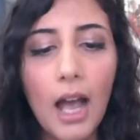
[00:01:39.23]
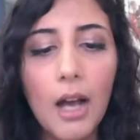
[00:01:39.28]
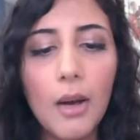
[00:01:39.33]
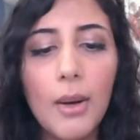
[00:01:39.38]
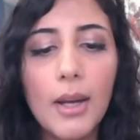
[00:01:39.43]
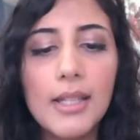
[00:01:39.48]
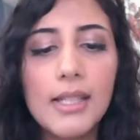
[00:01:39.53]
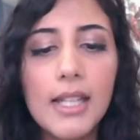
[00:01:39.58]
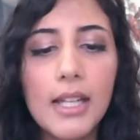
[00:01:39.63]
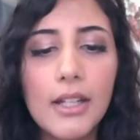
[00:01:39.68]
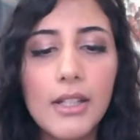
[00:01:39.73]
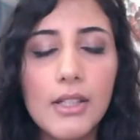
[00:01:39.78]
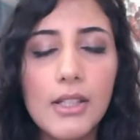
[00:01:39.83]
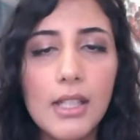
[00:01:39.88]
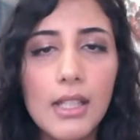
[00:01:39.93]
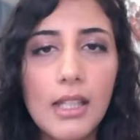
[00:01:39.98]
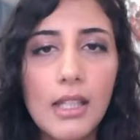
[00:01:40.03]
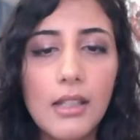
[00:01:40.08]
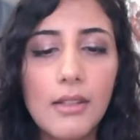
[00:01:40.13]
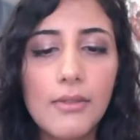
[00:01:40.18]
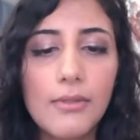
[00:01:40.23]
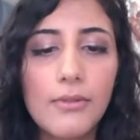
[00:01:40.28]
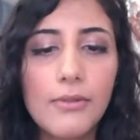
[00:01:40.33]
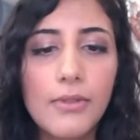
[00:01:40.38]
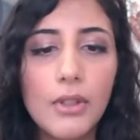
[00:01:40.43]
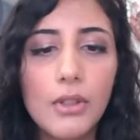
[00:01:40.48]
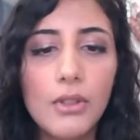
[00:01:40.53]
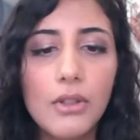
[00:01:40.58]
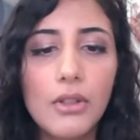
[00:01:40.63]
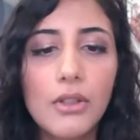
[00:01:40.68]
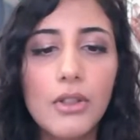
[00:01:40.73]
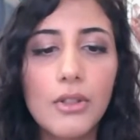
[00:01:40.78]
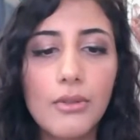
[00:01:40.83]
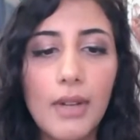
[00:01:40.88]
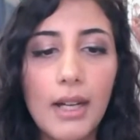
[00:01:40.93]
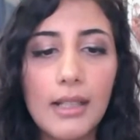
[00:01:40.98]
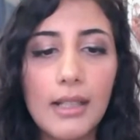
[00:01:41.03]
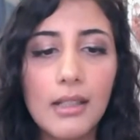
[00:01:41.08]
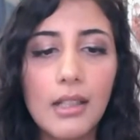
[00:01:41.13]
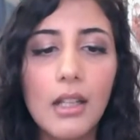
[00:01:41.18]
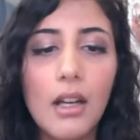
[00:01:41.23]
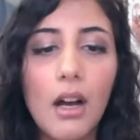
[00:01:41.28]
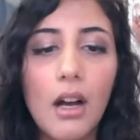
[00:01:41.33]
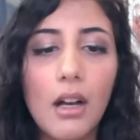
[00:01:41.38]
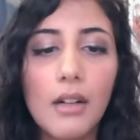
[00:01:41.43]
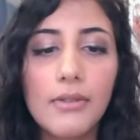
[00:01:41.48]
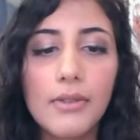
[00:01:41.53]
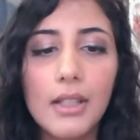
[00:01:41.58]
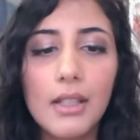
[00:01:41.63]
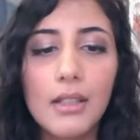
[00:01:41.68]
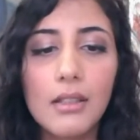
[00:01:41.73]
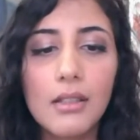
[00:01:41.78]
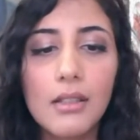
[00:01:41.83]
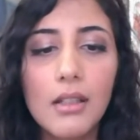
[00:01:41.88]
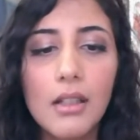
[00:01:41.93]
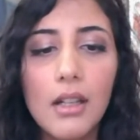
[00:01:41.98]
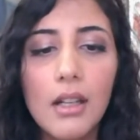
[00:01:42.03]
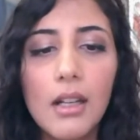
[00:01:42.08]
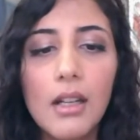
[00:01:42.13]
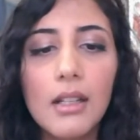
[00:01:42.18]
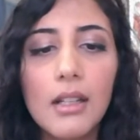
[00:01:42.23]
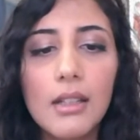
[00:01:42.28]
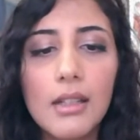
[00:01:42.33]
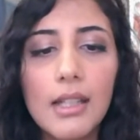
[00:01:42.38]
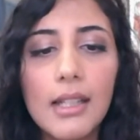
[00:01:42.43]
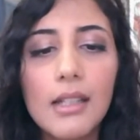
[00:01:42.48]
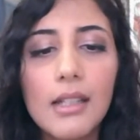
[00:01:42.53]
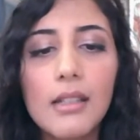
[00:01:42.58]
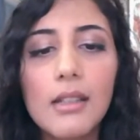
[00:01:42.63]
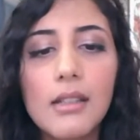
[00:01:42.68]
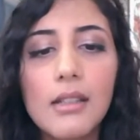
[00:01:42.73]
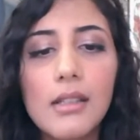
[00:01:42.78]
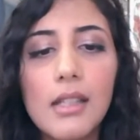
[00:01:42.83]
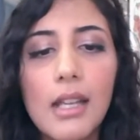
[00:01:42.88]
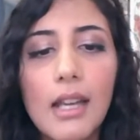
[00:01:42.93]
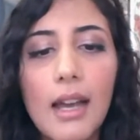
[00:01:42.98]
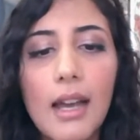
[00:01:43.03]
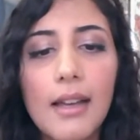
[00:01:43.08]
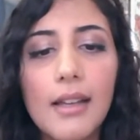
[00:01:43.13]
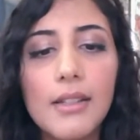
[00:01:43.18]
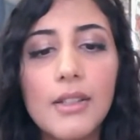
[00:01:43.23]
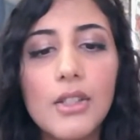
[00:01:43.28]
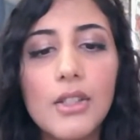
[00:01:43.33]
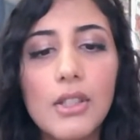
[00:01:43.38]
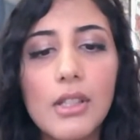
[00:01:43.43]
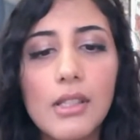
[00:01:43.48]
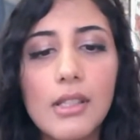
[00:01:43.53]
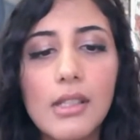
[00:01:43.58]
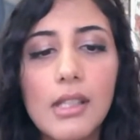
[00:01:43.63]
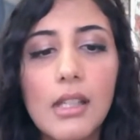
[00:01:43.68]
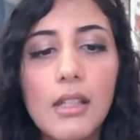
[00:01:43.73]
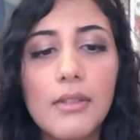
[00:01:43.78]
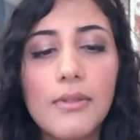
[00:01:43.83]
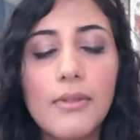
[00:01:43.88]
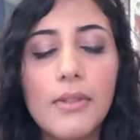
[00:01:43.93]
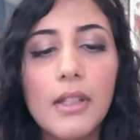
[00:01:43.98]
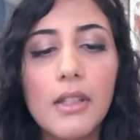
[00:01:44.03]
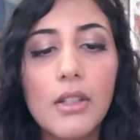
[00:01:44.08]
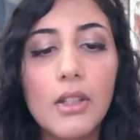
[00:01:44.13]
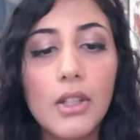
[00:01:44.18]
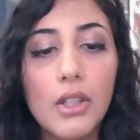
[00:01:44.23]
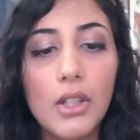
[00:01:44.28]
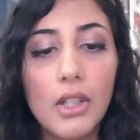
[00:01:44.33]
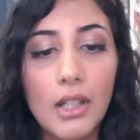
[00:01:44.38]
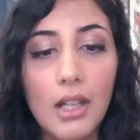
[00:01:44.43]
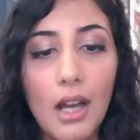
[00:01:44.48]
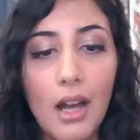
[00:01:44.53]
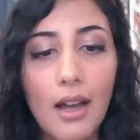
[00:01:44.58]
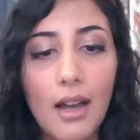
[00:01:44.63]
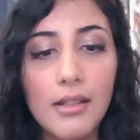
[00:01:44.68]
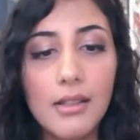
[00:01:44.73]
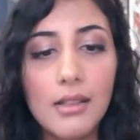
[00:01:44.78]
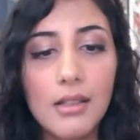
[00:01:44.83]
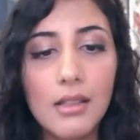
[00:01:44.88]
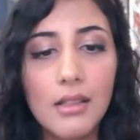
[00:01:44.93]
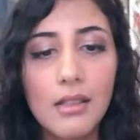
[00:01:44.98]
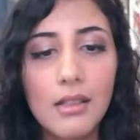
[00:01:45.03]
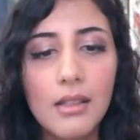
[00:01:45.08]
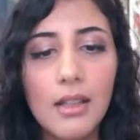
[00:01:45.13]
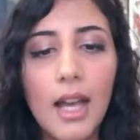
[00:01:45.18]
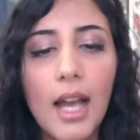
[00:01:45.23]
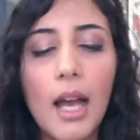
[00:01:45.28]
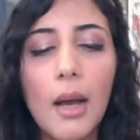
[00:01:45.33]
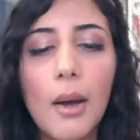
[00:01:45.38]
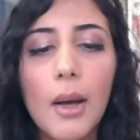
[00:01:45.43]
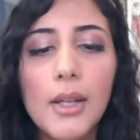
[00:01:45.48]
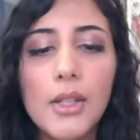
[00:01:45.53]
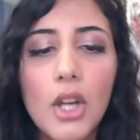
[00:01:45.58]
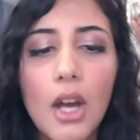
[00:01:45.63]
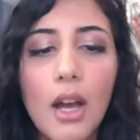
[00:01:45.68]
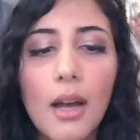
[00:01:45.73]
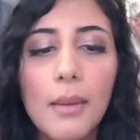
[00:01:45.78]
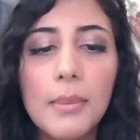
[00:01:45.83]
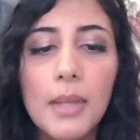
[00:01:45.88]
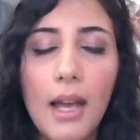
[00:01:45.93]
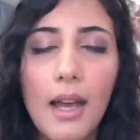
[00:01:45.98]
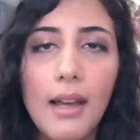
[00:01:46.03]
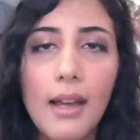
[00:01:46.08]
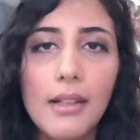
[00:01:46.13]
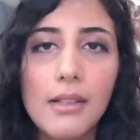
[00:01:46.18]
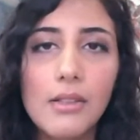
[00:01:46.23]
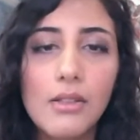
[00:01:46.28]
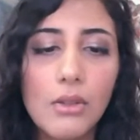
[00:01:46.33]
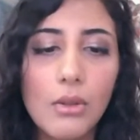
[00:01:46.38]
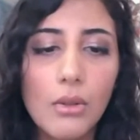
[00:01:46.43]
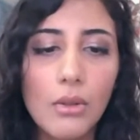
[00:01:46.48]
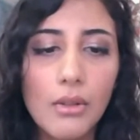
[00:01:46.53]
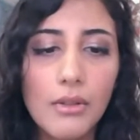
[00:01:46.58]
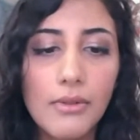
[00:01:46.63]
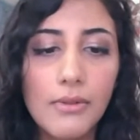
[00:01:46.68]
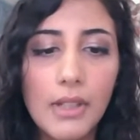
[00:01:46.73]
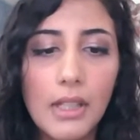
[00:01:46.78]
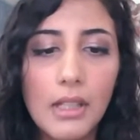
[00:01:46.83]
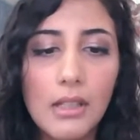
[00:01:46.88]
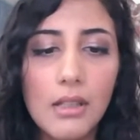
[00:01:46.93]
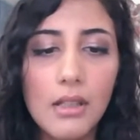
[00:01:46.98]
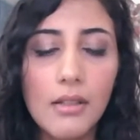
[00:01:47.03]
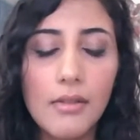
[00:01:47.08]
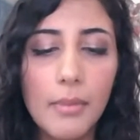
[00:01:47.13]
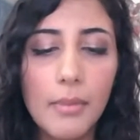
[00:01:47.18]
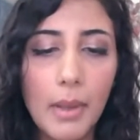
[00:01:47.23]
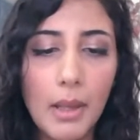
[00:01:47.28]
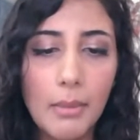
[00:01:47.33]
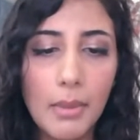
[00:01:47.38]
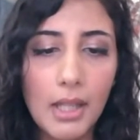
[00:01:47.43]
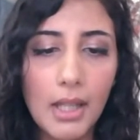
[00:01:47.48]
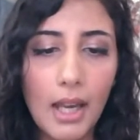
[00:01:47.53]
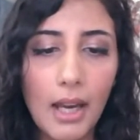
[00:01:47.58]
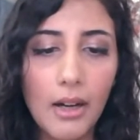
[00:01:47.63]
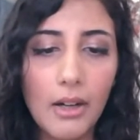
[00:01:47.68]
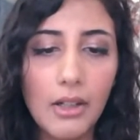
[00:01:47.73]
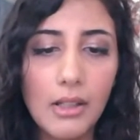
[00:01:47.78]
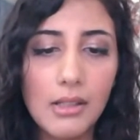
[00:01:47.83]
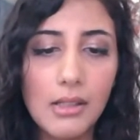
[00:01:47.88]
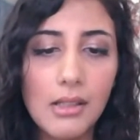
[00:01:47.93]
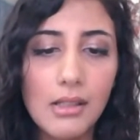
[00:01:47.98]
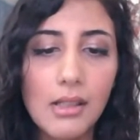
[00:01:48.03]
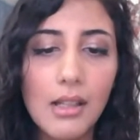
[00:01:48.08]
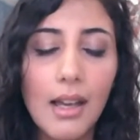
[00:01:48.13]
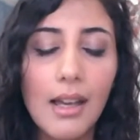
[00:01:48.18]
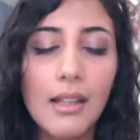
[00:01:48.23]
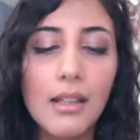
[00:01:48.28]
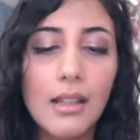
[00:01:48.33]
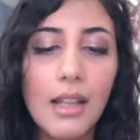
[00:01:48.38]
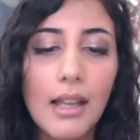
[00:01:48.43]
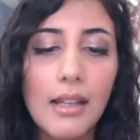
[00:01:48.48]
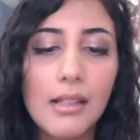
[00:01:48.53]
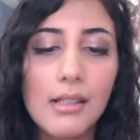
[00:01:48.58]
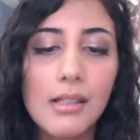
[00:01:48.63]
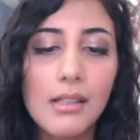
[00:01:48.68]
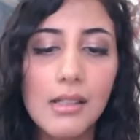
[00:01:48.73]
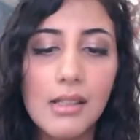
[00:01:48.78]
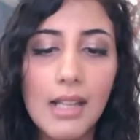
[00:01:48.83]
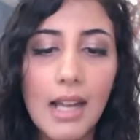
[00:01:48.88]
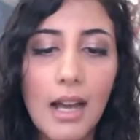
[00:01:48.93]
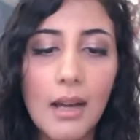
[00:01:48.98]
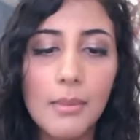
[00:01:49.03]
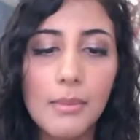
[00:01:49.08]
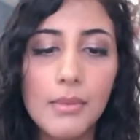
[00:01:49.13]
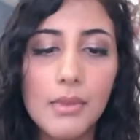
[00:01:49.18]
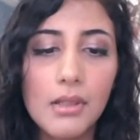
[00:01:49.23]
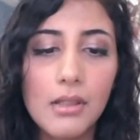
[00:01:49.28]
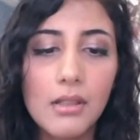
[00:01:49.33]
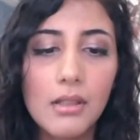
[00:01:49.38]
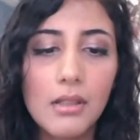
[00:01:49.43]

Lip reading: How I dared to eat food directly off it, lick the edge to see if it could cut. How I chopped heads or feet of baby carrots and lettuce snapped.